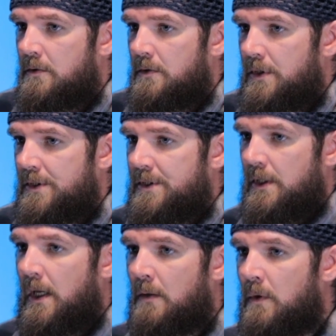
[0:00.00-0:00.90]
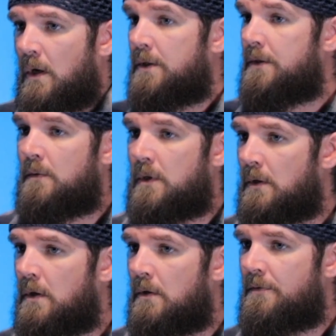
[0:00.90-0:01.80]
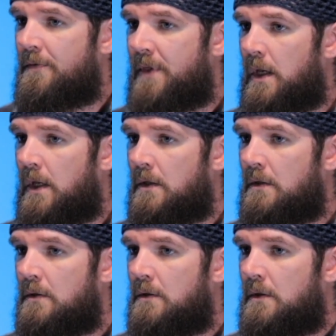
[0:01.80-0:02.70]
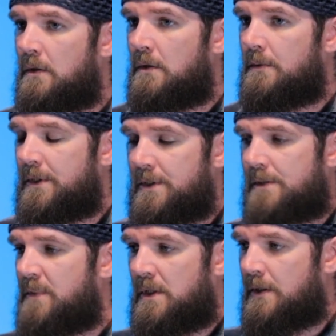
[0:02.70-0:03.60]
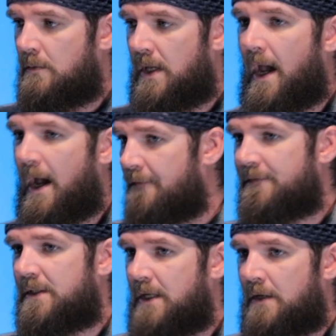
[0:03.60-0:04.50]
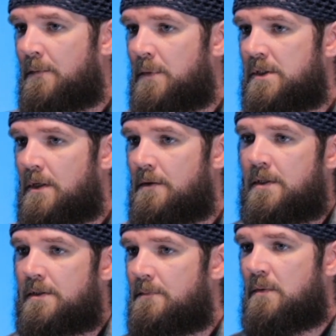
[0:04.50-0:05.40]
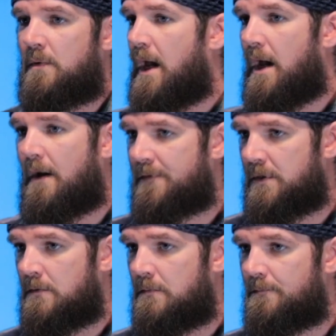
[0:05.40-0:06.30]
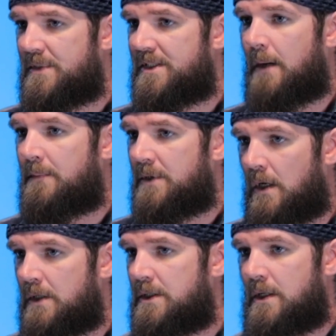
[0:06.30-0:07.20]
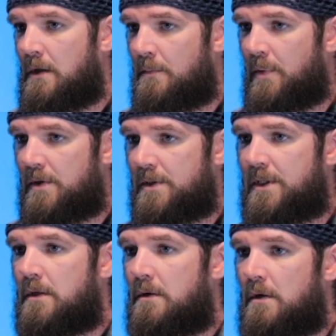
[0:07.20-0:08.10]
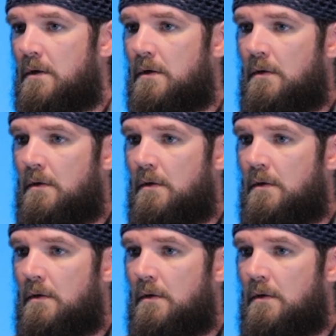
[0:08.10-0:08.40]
because, yeah, we are doing our own thing, but it doesn't mean that we have to take from each other. It doesn't mean we have to sabotage the other person. Or... There's